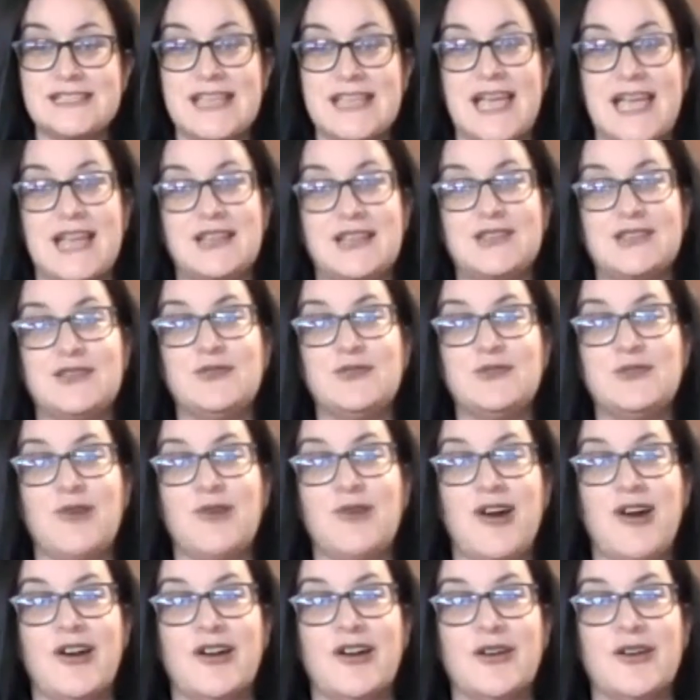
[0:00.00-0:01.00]
and you
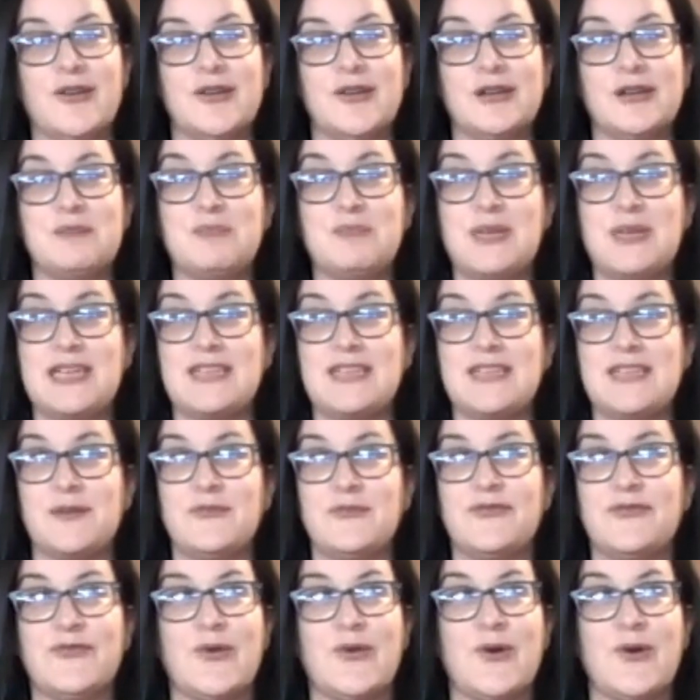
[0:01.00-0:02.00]
are going to bake them
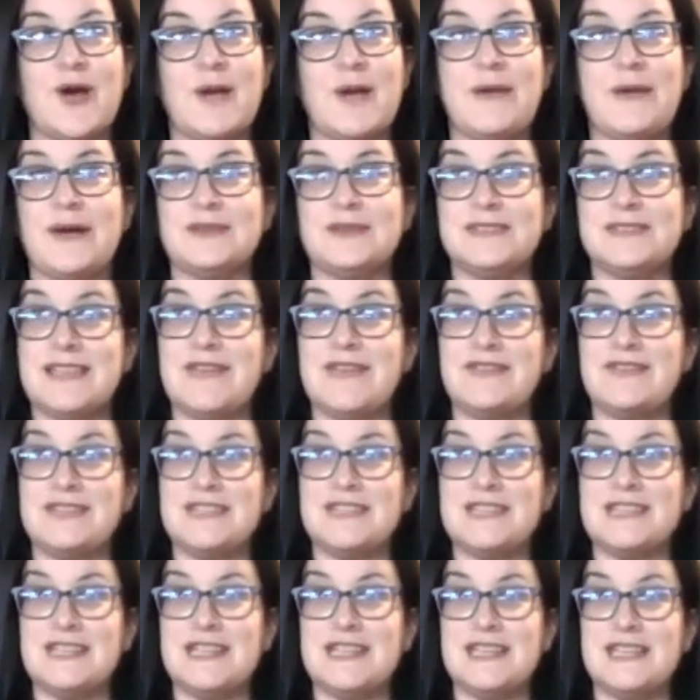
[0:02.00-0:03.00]
for about
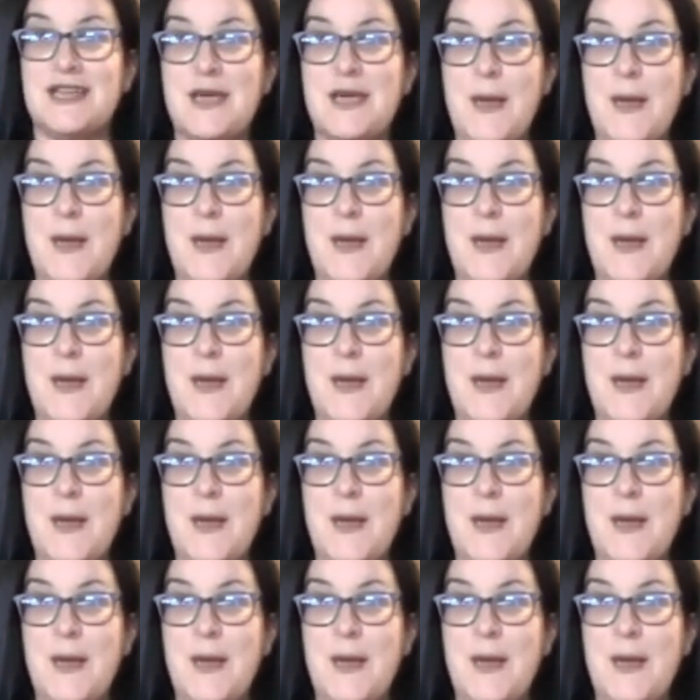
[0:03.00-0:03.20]
17